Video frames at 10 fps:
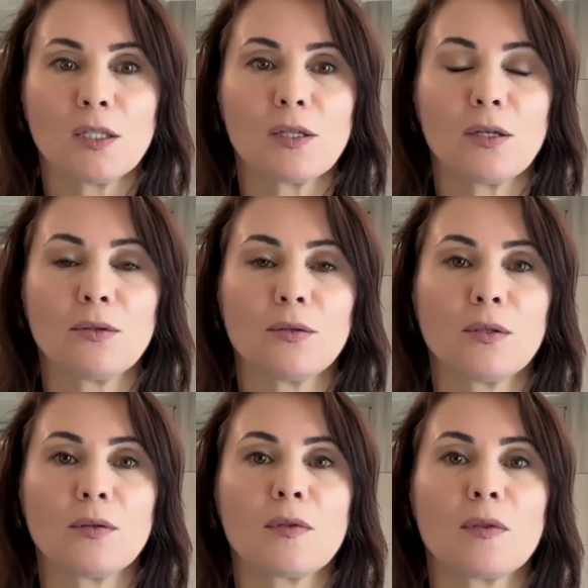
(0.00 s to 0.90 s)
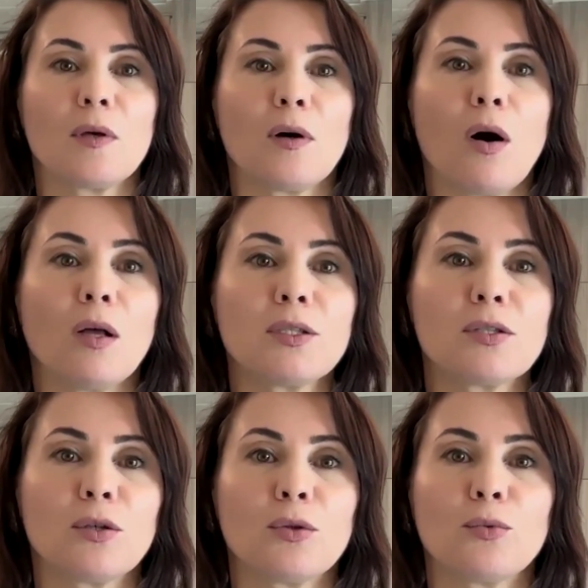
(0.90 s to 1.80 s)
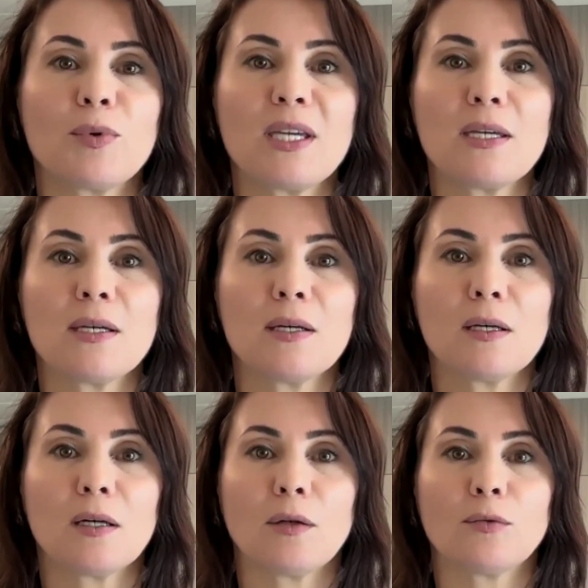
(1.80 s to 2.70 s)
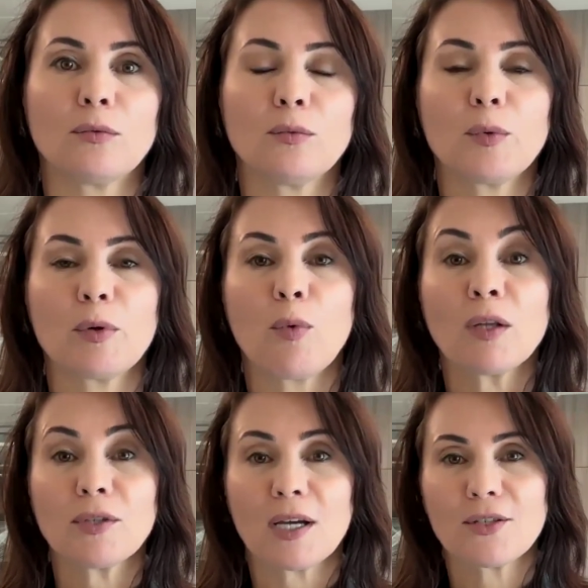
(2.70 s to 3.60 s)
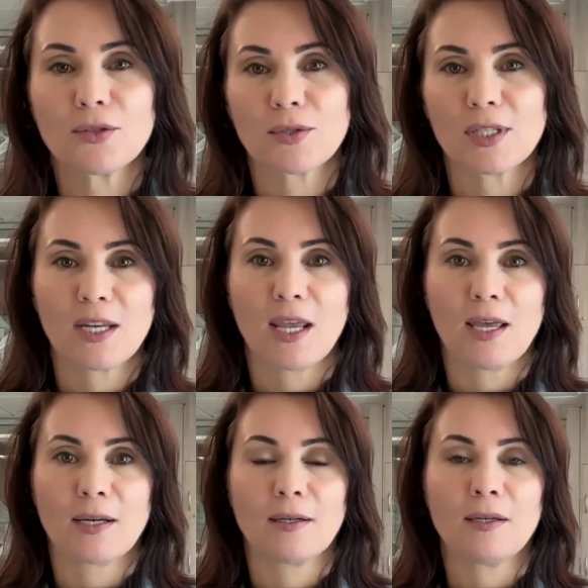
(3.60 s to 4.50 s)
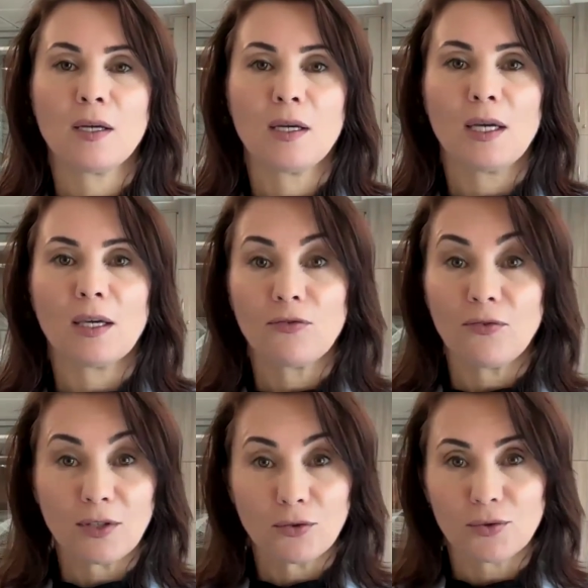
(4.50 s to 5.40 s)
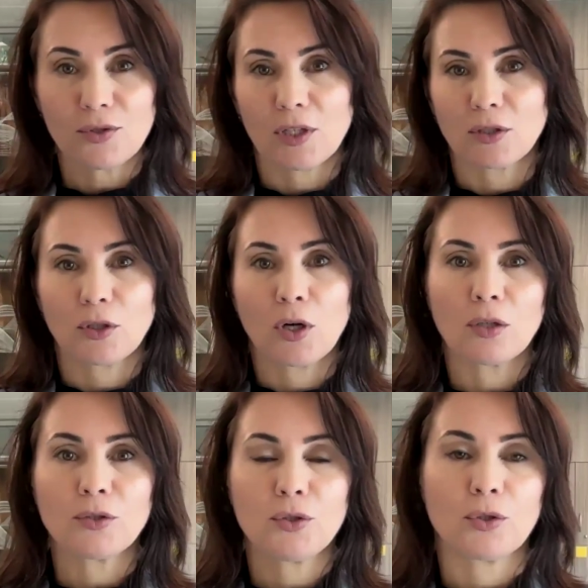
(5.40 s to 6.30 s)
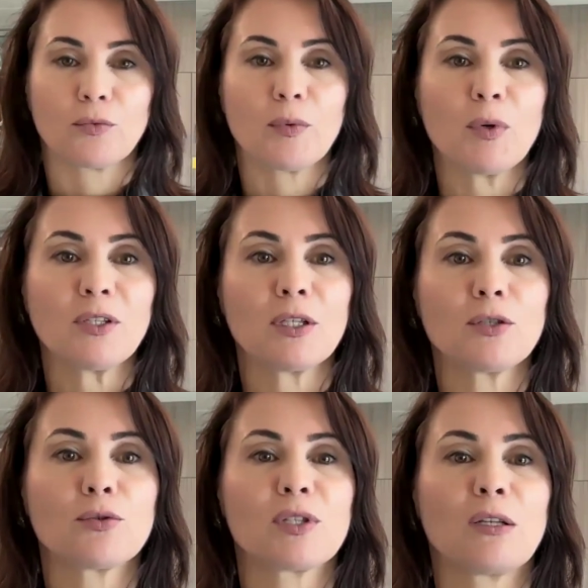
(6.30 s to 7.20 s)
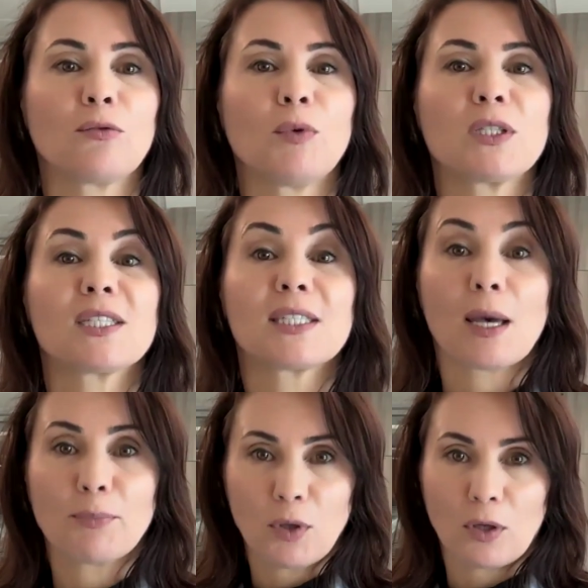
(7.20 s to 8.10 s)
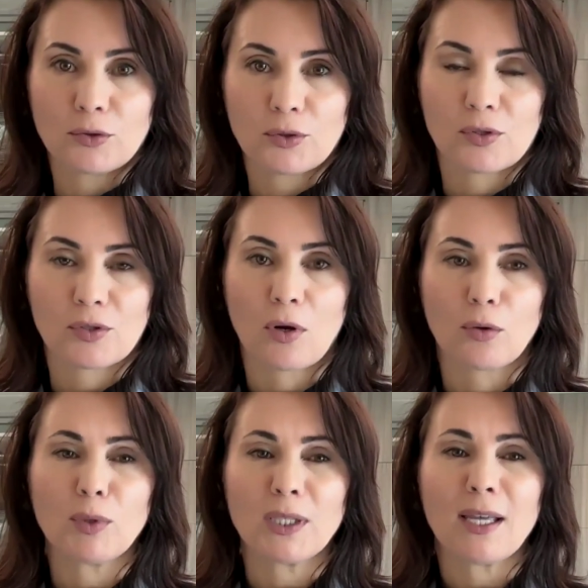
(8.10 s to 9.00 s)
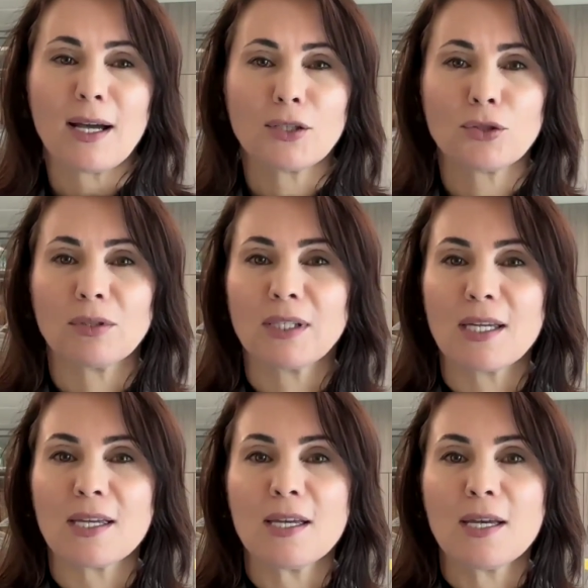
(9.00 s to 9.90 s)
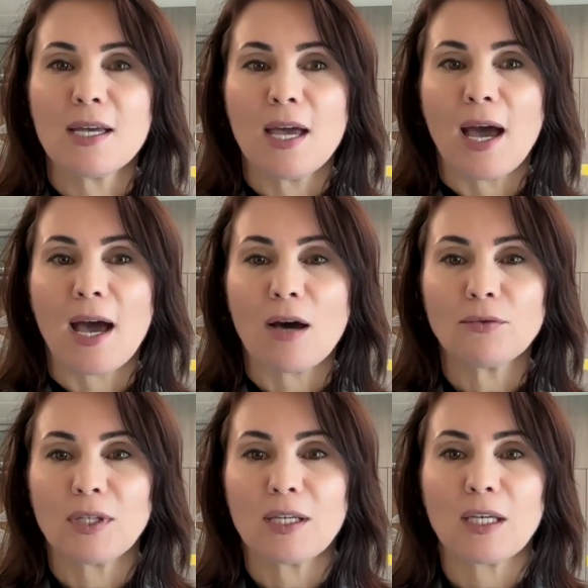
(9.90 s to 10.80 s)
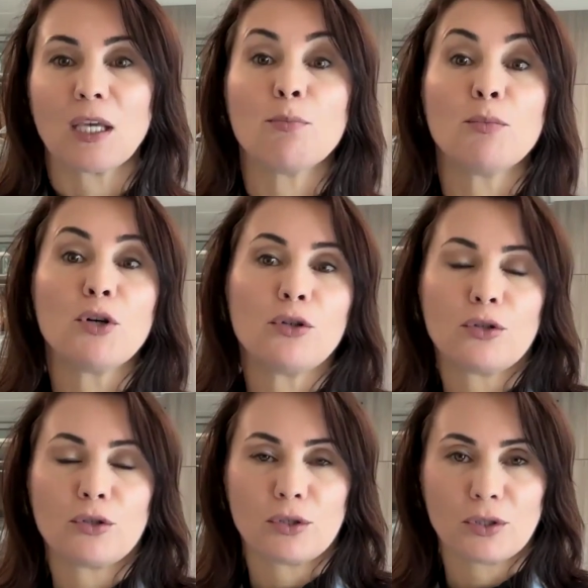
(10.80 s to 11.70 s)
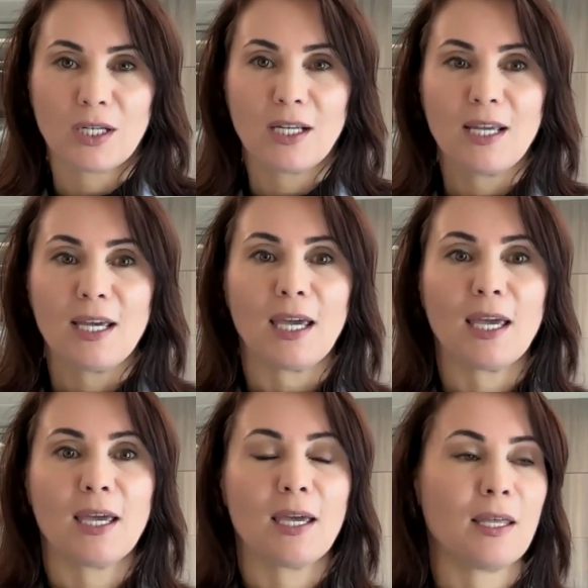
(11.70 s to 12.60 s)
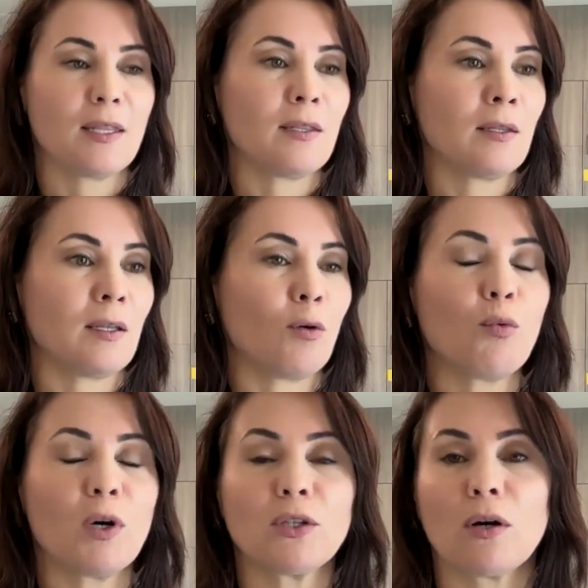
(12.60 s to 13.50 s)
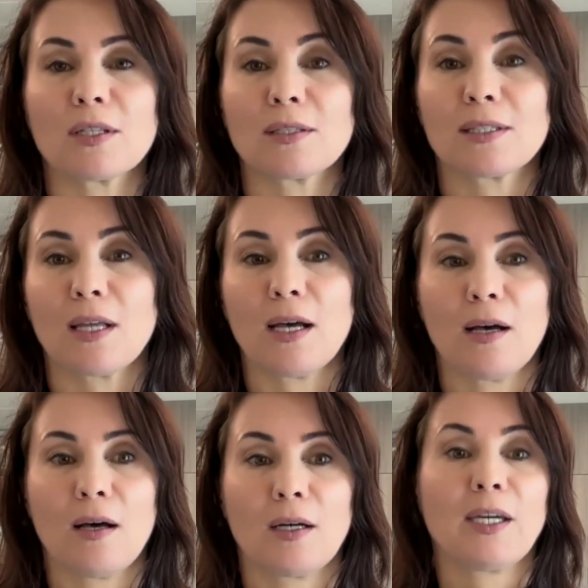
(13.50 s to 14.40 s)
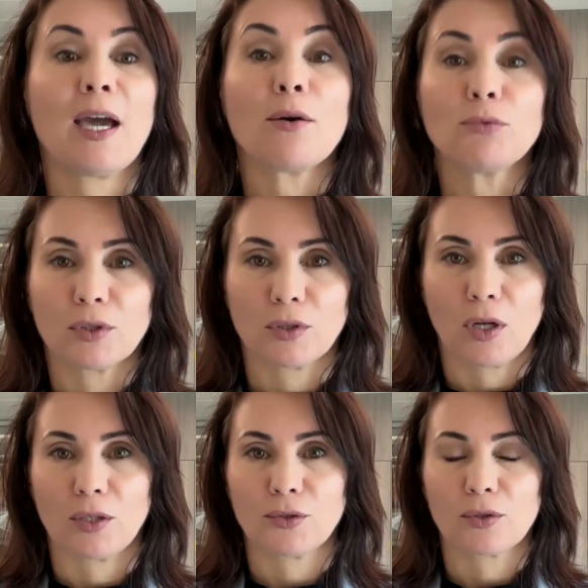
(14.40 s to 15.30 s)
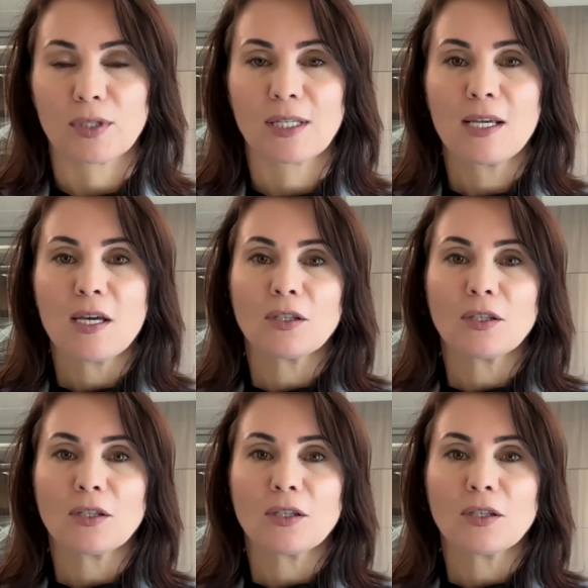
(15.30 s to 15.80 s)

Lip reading: So also we want to understand, if we understand culture, we want to understand what subcultures are, what actually, how they emerge, and what are countercultures.